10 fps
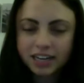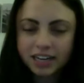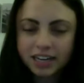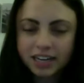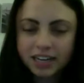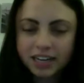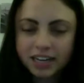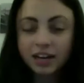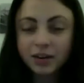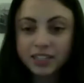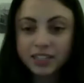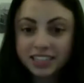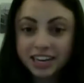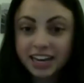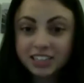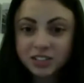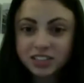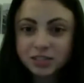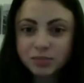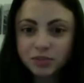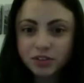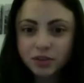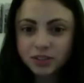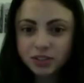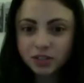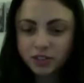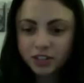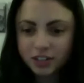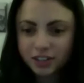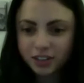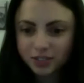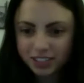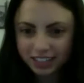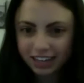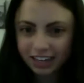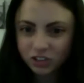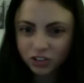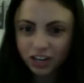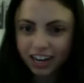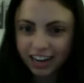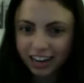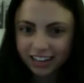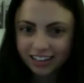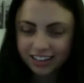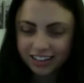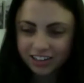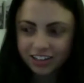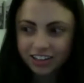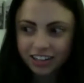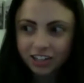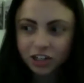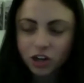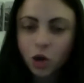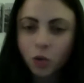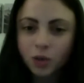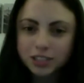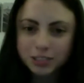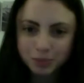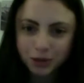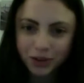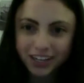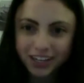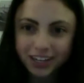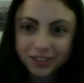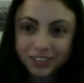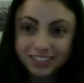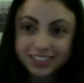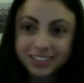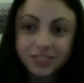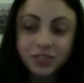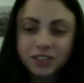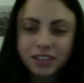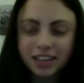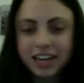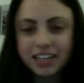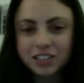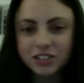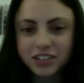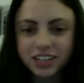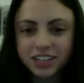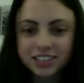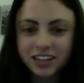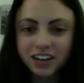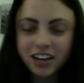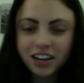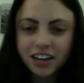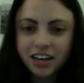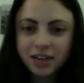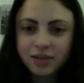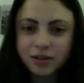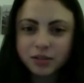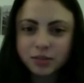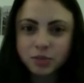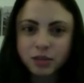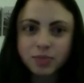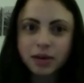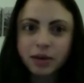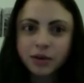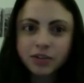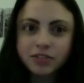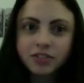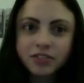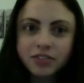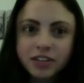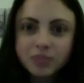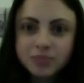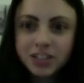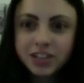But anyways, yeah, as soon as this movie was over, there was like not a dry eye in the theater, and like no one spoke. It was kind of surreal. So I mean, it was a pretty powerful film. So